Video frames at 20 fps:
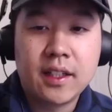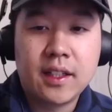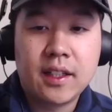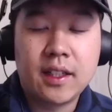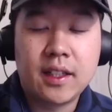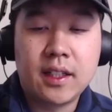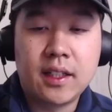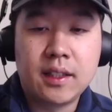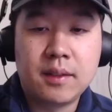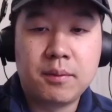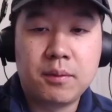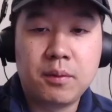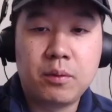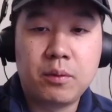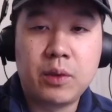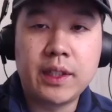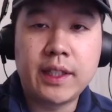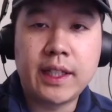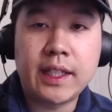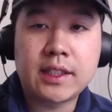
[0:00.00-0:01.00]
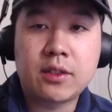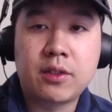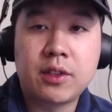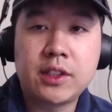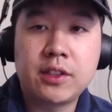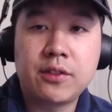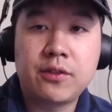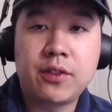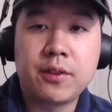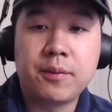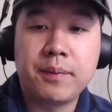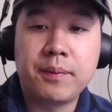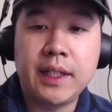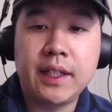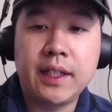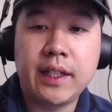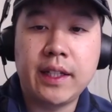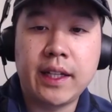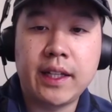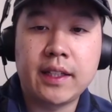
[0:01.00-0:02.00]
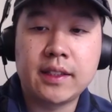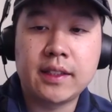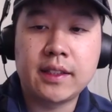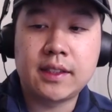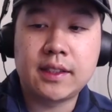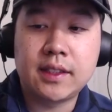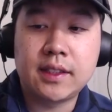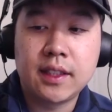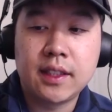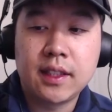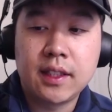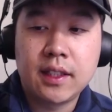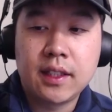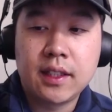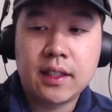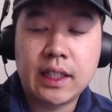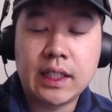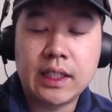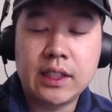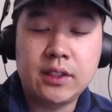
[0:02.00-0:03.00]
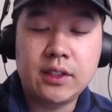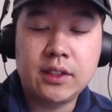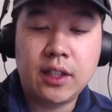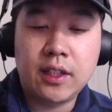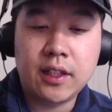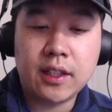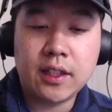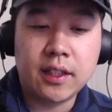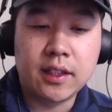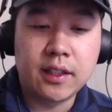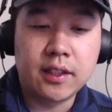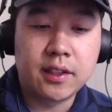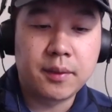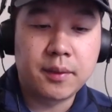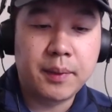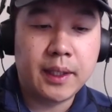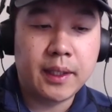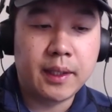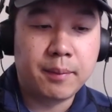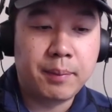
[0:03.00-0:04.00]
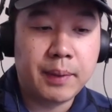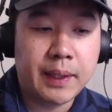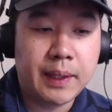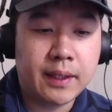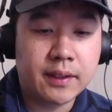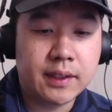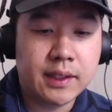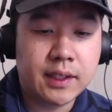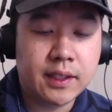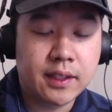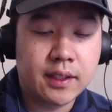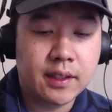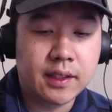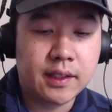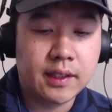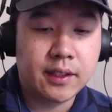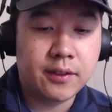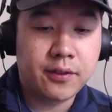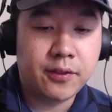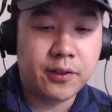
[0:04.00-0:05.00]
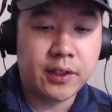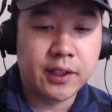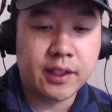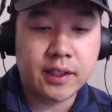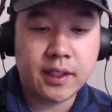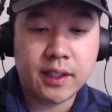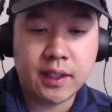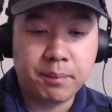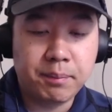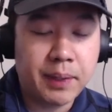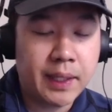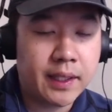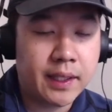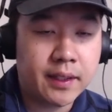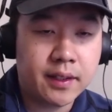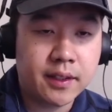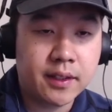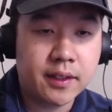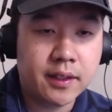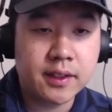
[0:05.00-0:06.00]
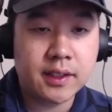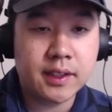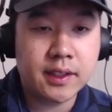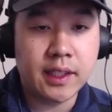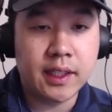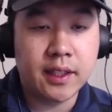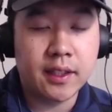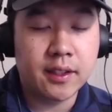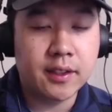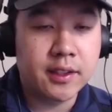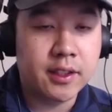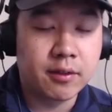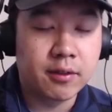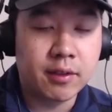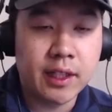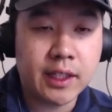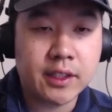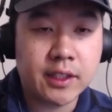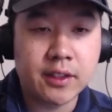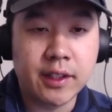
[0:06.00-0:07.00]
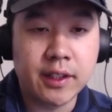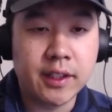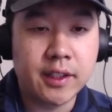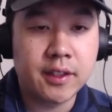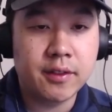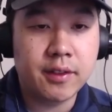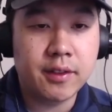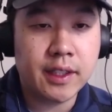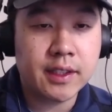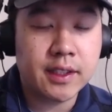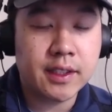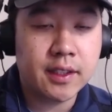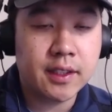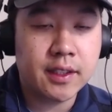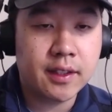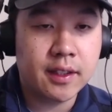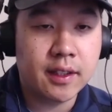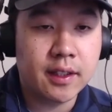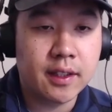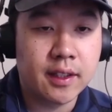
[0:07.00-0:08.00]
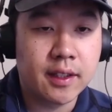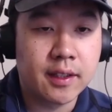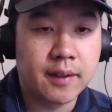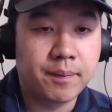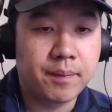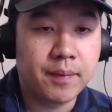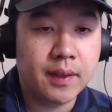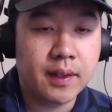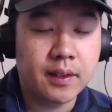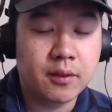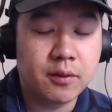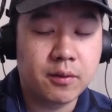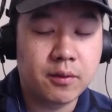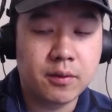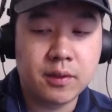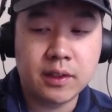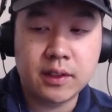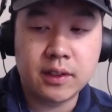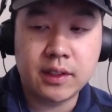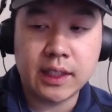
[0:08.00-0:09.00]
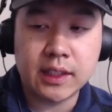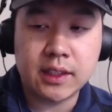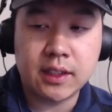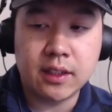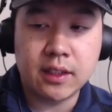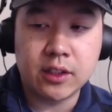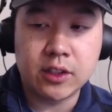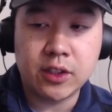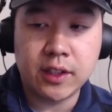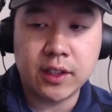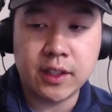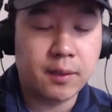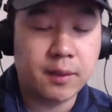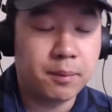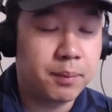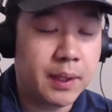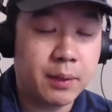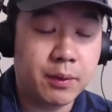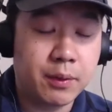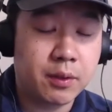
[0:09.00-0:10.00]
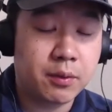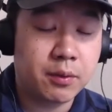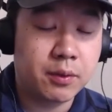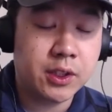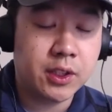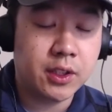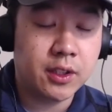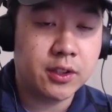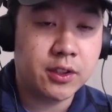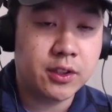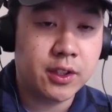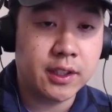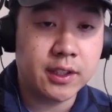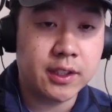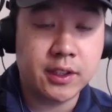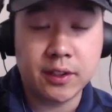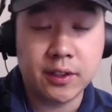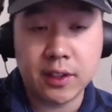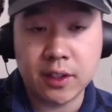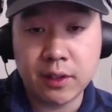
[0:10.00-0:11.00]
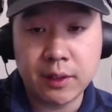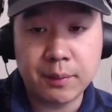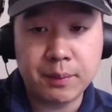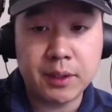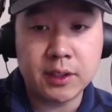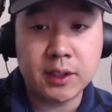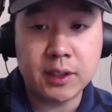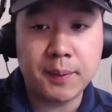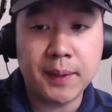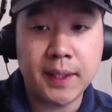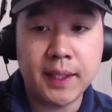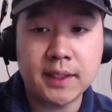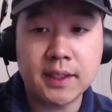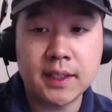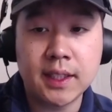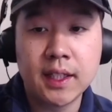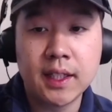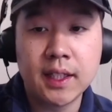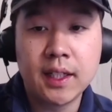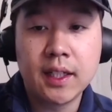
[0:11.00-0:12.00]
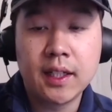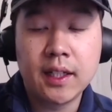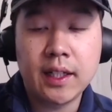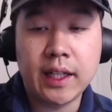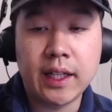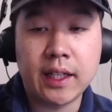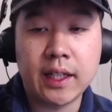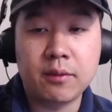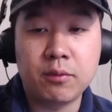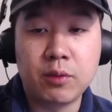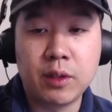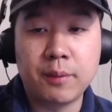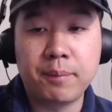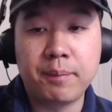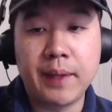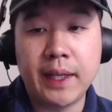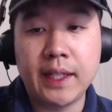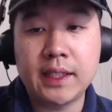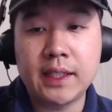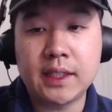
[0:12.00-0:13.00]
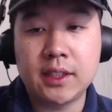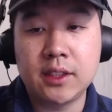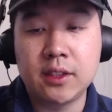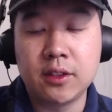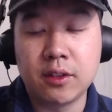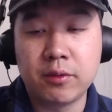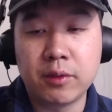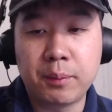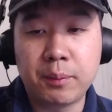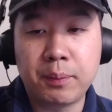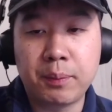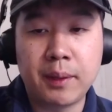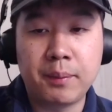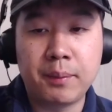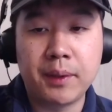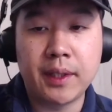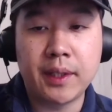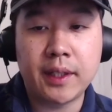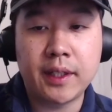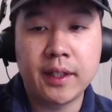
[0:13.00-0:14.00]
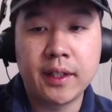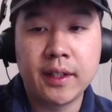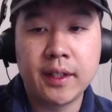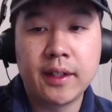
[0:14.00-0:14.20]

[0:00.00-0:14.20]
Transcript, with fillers: Um, one last question from me. It's can you talk a little bit about the different competitors, either direct or indirect, um, that are trying to compete with what y'all are trying to do in the crypto space, and what makes your Republic,